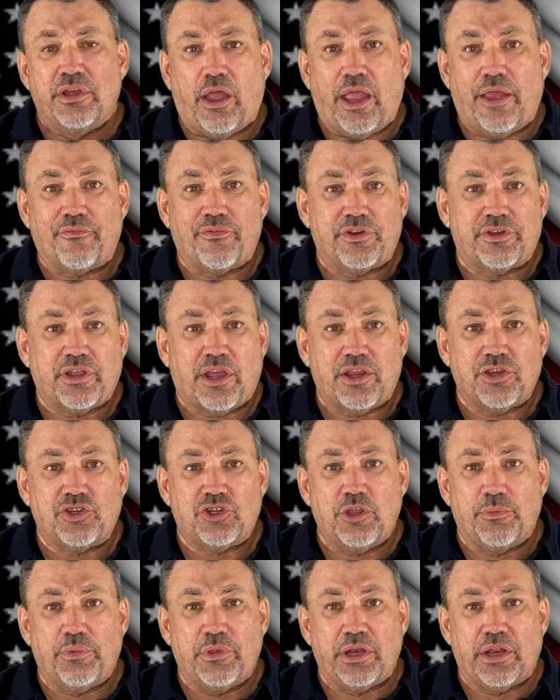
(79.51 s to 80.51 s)
advertised
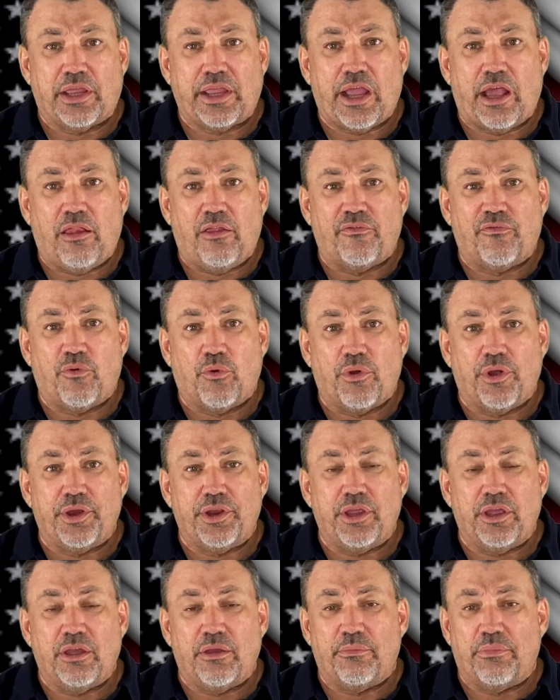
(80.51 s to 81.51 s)
shipping to
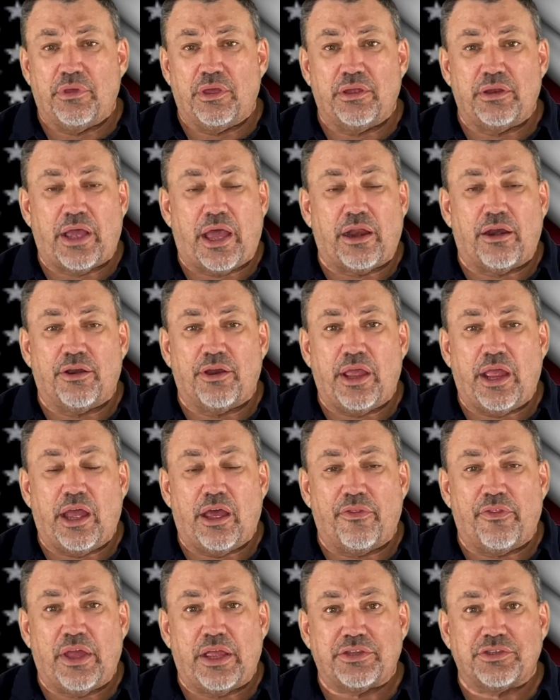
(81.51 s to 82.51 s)
California, but I don't know
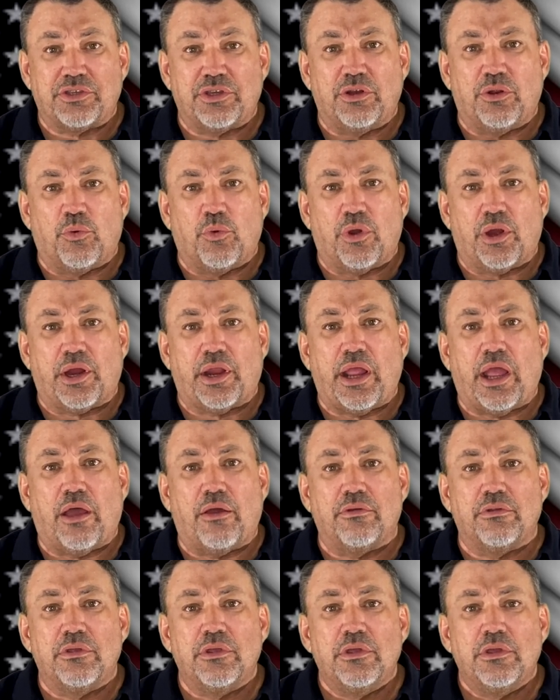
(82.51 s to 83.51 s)
how that's going to work
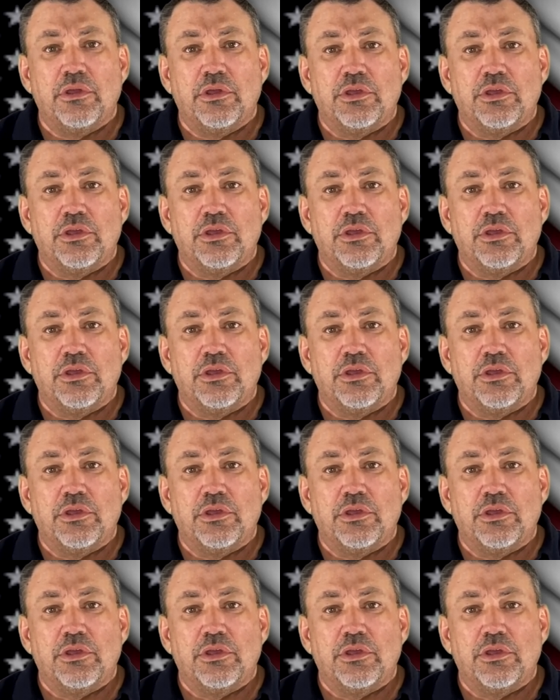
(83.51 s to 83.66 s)
out.